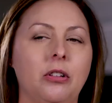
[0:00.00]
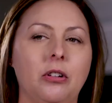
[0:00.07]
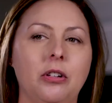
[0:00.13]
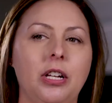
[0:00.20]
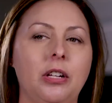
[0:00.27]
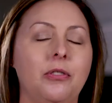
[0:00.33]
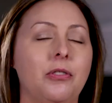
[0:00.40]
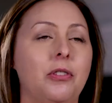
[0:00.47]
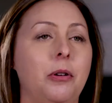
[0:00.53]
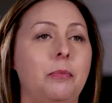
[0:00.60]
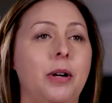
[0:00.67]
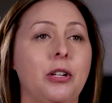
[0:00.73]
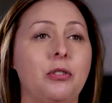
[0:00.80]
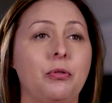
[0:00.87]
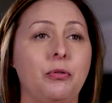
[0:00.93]
learning so
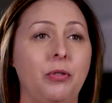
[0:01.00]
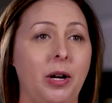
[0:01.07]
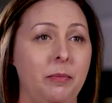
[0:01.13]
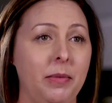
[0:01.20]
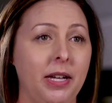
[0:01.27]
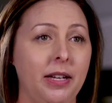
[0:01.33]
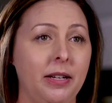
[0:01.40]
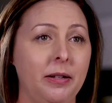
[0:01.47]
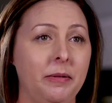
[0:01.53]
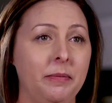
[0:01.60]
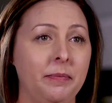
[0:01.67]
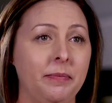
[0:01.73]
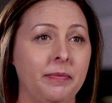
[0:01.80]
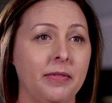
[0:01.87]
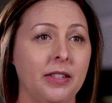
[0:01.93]
much from
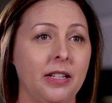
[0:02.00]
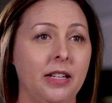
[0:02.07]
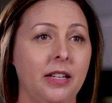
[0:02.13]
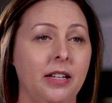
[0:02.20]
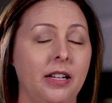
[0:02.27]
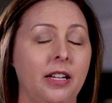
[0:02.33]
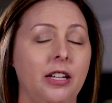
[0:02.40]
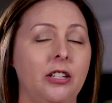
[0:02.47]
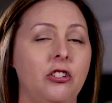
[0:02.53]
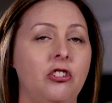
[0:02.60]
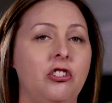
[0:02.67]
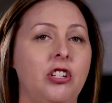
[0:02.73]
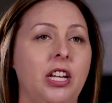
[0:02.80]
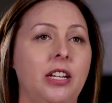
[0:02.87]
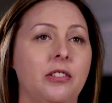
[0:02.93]
him.
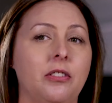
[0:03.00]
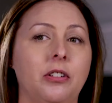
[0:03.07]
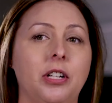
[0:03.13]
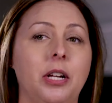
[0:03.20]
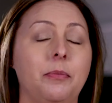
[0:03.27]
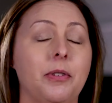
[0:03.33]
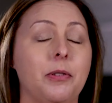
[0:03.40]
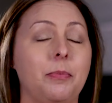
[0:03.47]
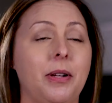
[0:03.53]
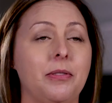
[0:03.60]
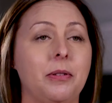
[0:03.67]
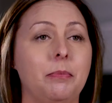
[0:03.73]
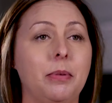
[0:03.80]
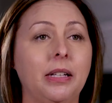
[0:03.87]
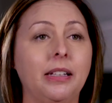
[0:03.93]
She is learning
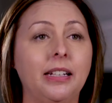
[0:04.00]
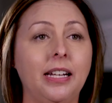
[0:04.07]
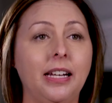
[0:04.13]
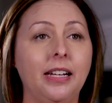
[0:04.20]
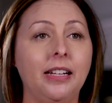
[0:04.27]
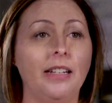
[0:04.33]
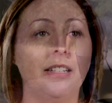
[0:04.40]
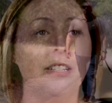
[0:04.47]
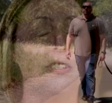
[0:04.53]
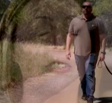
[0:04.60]
responsibility.